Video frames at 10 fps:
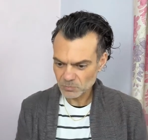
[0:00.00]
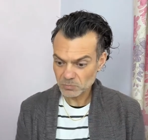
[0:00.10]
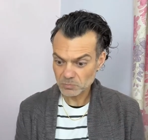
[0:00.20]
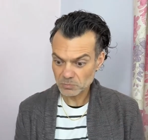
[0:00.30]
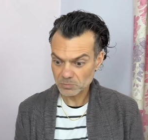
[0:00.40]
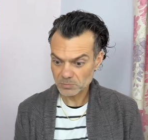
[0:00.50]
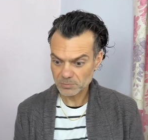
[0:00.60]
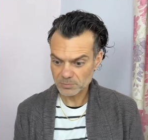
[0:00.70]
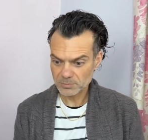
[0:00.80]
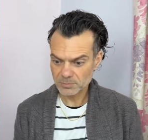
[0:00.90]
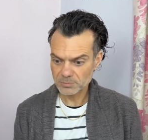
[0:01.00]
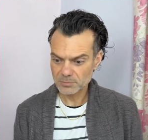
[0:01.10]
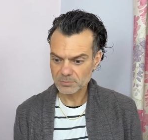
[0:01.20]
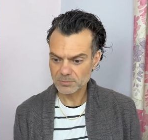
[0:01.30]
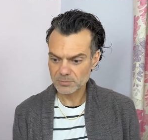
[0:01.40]

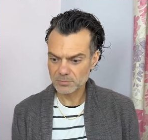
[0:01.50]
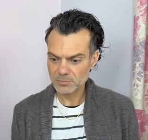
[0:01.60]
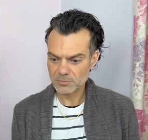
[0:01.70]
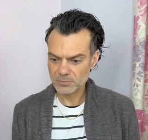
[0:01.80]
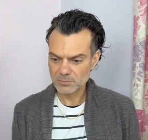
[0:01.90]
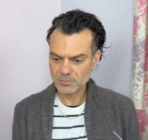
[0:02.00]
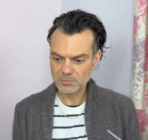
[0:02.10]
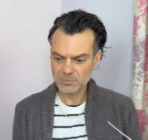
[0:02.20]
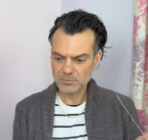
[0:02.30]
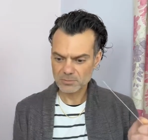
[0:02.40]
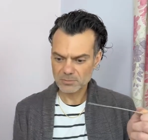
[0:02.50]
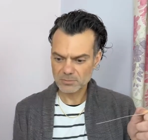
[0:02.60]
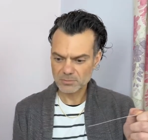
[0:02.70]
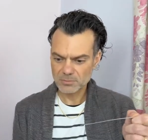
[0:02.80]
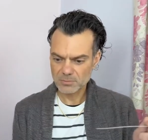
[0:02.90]

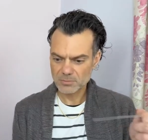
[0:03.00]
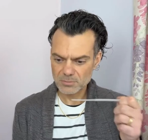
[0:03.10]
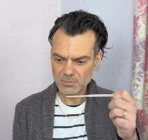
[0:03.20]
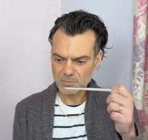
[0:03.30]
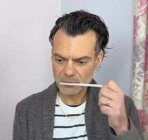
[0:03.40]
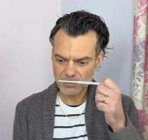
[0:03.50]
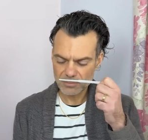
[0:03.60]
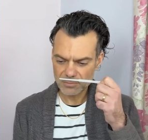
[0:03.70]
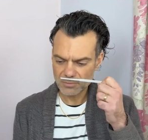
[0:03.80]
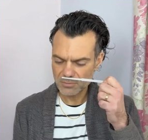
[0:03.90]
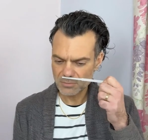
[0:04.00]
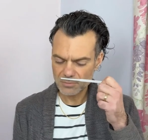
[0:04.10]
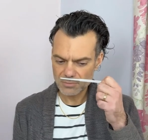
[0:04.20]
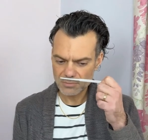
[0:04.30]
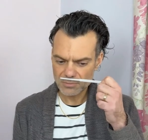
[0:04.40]

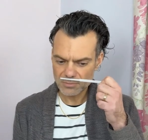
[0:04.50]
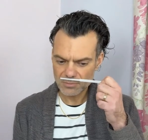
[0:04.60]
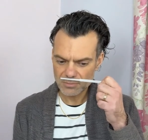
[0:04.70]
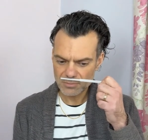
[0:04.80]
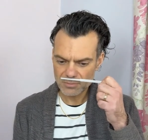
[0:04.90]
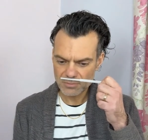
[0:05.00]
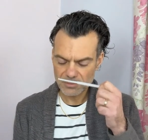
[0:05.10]
[no speech]